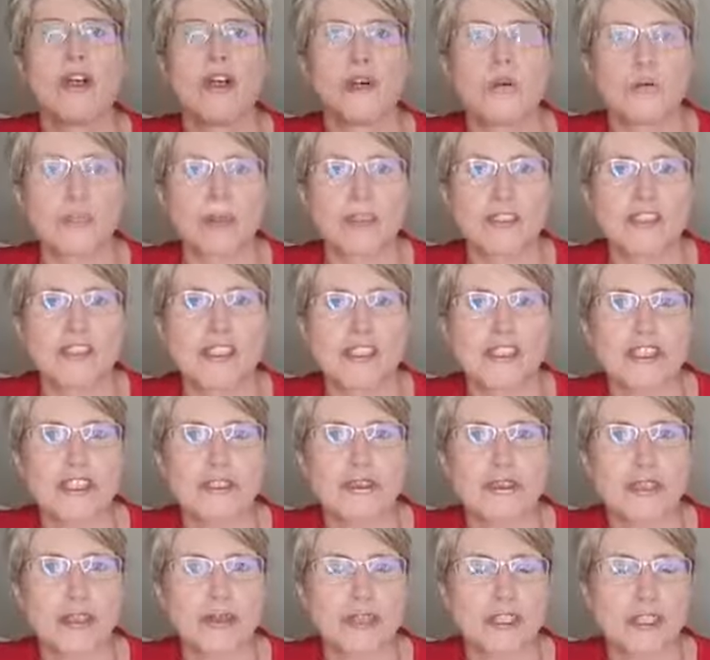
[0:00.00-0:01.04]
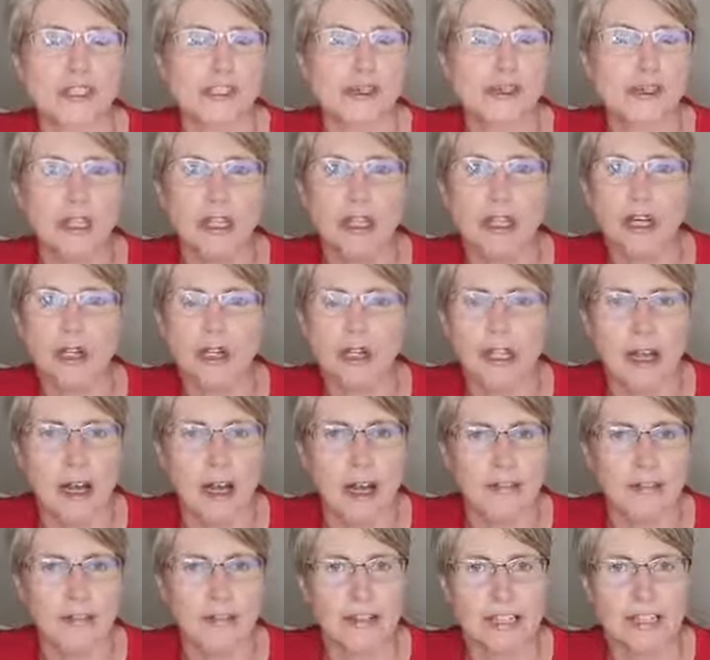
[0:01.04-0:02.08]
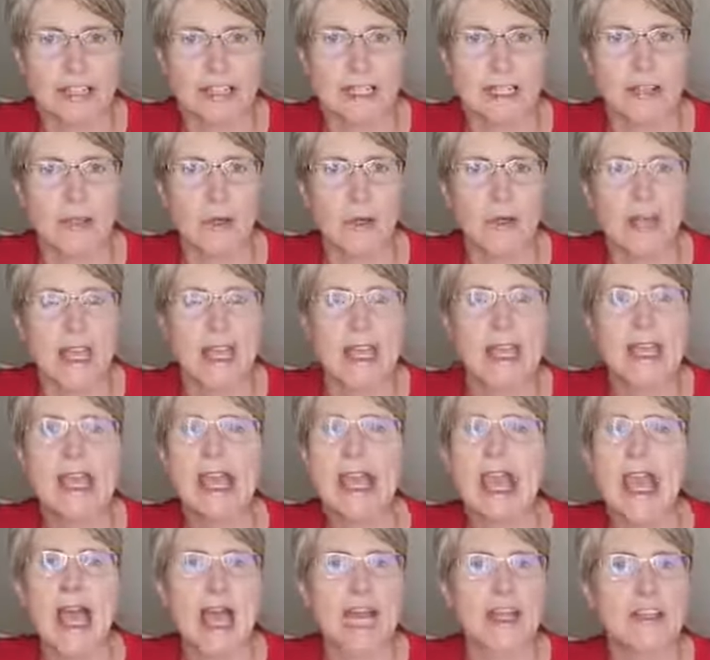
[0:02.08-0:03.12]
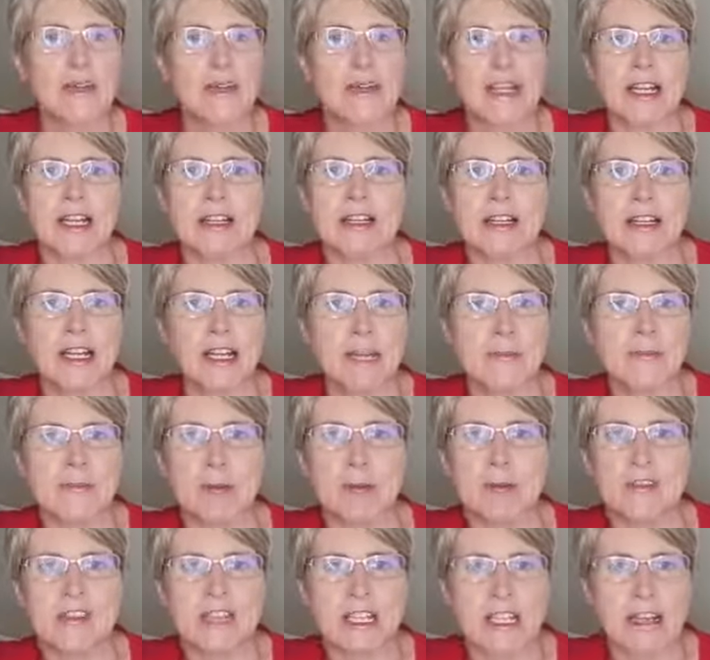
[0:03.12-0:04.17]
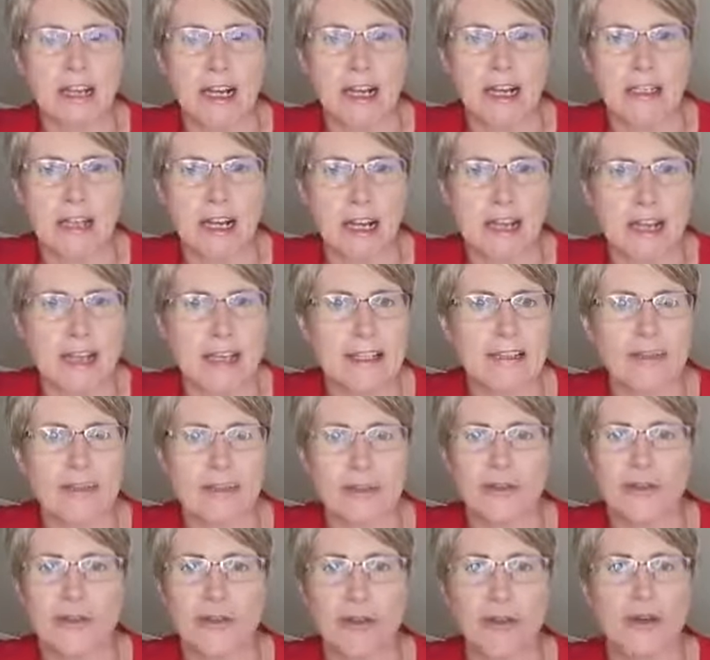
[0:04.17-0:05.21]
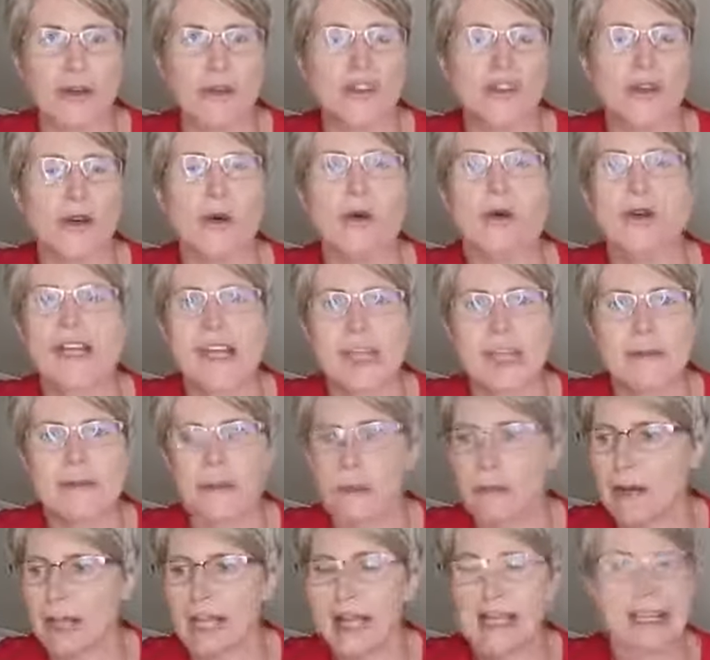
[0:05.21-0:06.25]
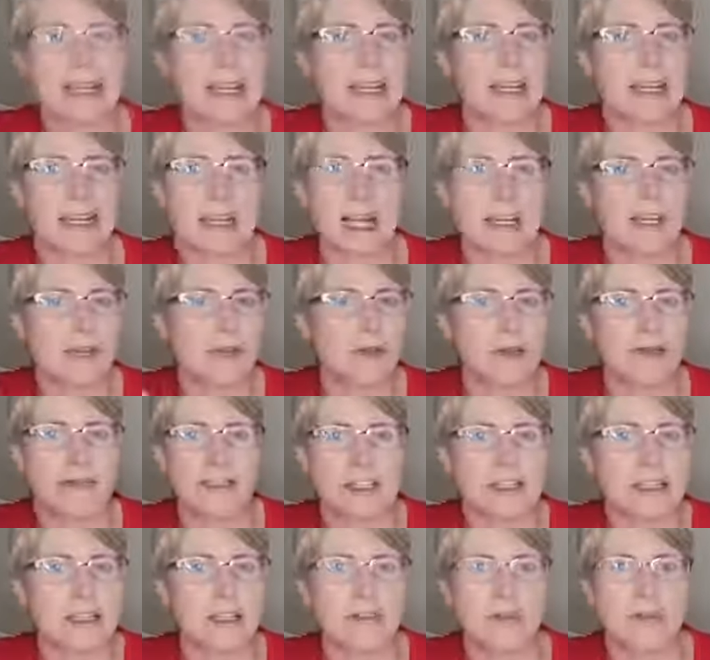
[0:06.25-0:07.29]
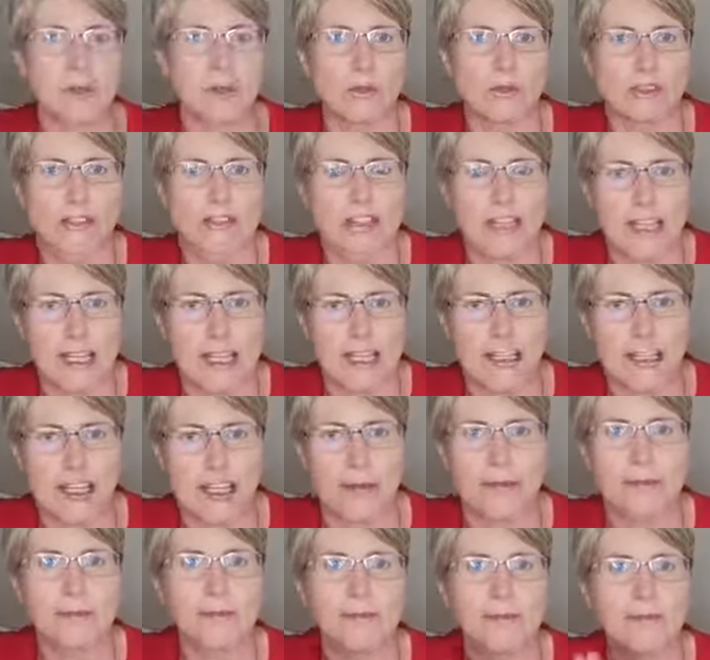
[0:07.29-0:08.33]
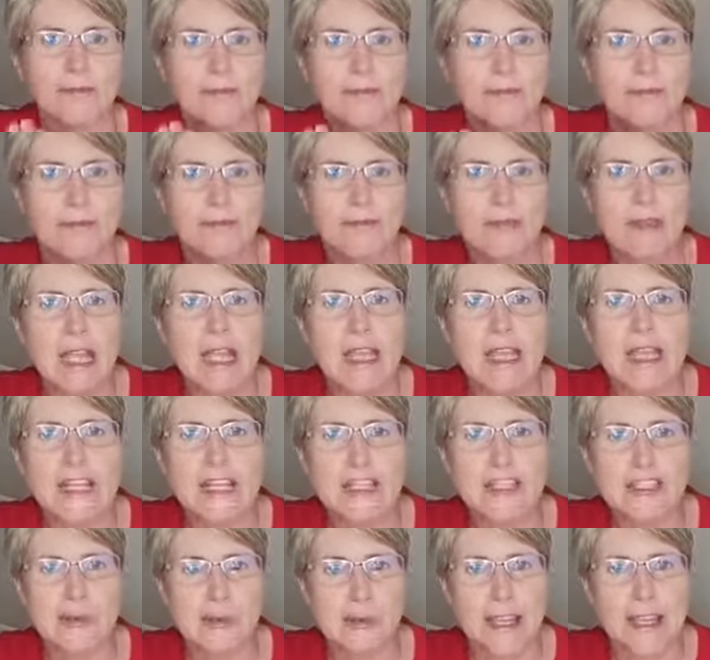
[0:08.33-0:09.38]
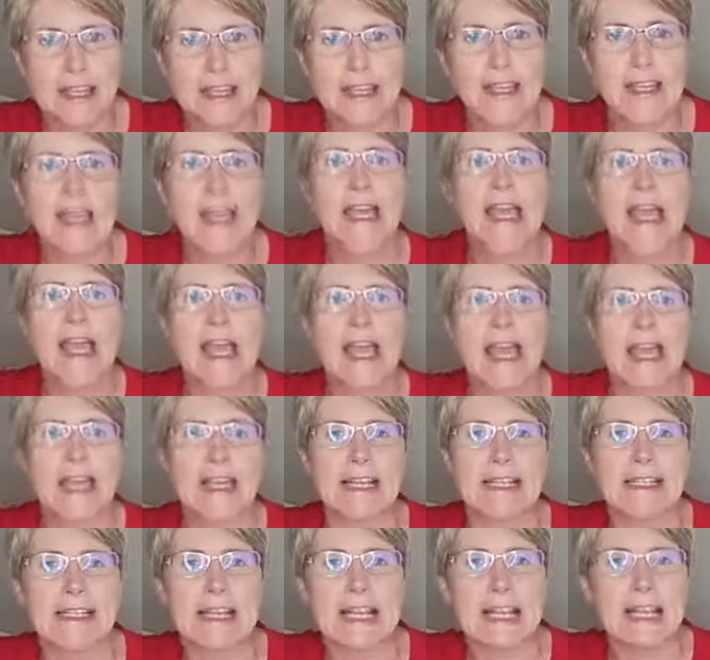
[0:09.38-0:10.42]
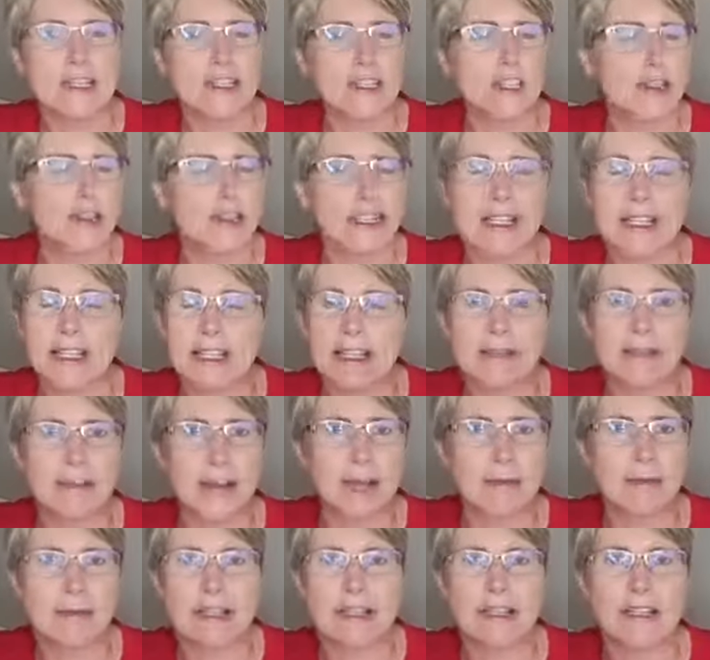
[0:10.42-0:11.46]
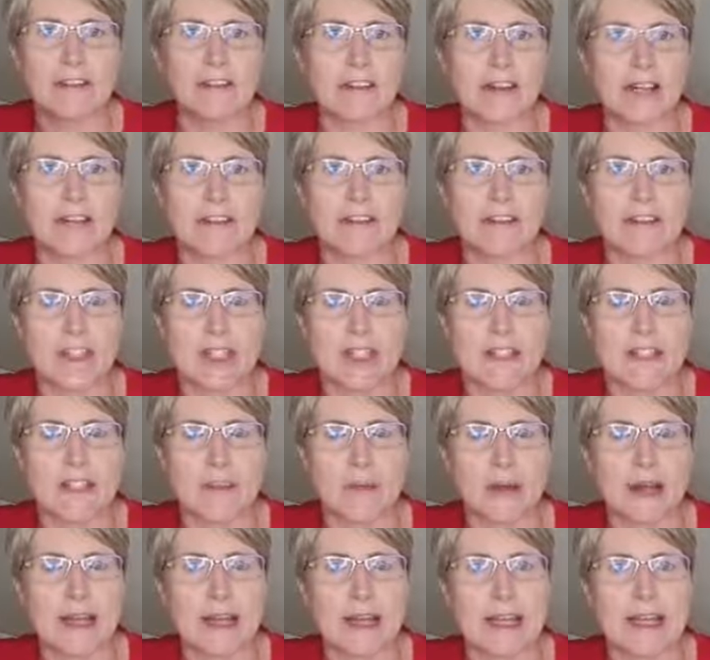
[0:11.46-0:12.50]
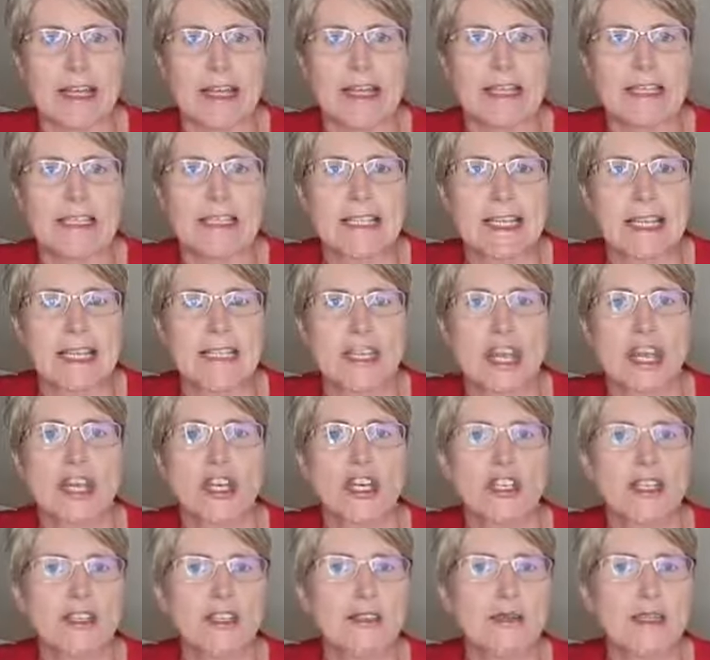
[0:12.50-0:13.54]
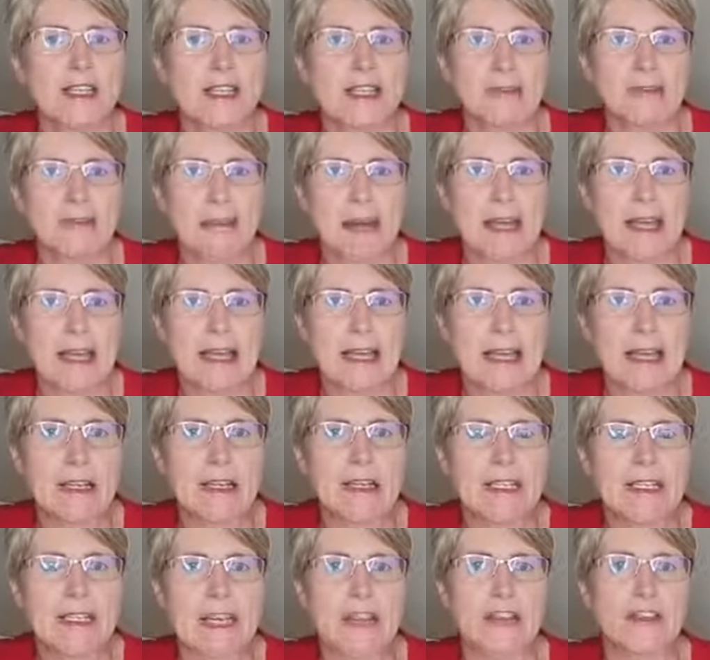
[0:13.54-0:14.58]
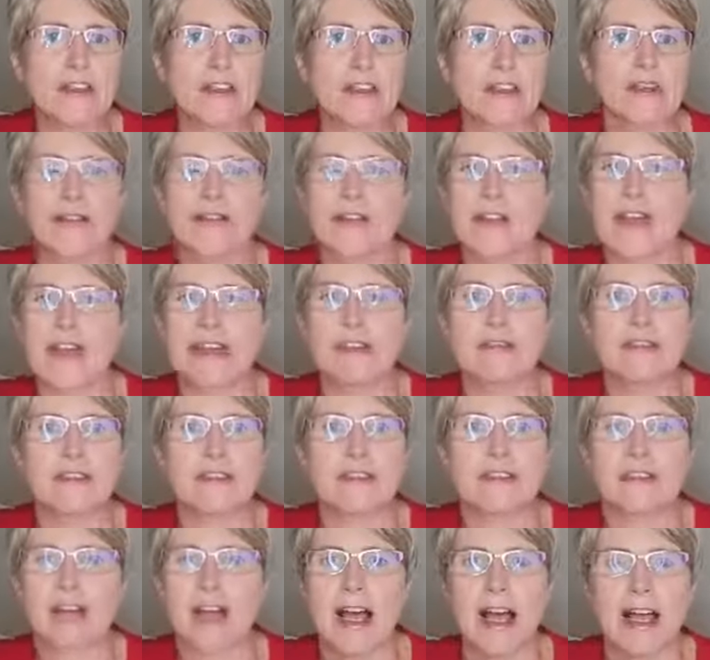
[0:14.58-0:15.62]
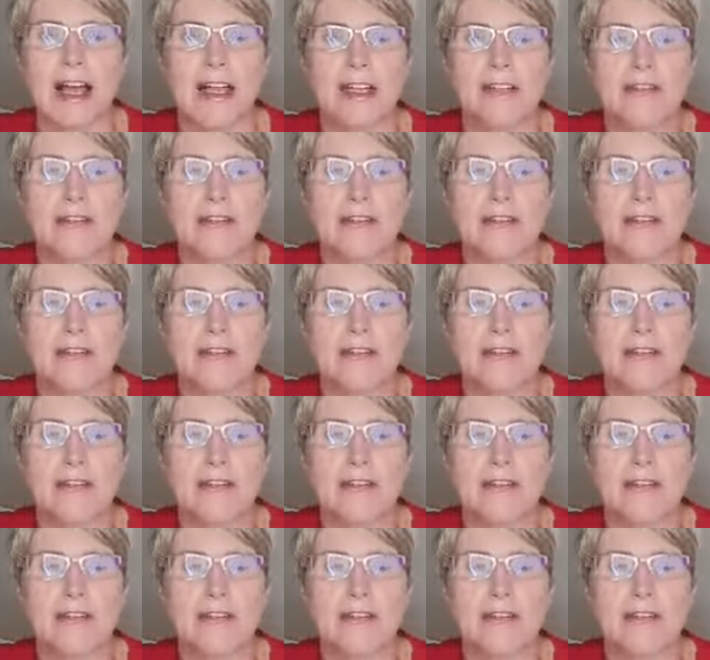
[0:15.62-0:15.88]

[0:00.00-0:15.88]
ones that you know that you can cook confidently, okay? And you can either keep those in an online sort of folder or keep them like in an actual physical folder in the kitchen. Each week is, you can get the family involved in this as well, is that you can pick out, say, your favorite 5